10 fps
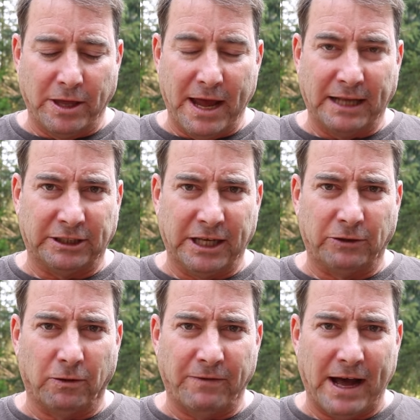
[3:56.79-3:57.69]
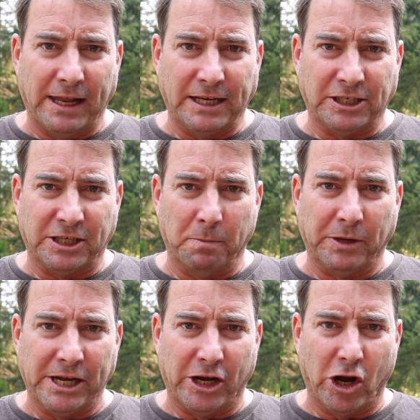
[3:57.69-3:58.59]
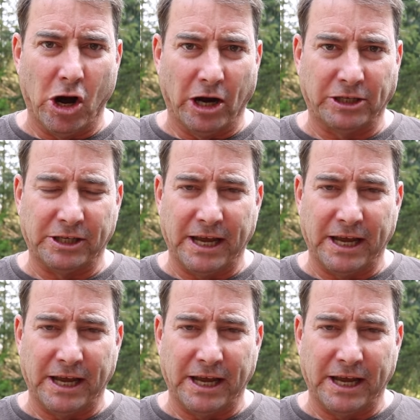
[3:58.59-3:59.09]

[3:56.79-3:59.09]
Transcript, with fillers: that Central Valley simply cooks,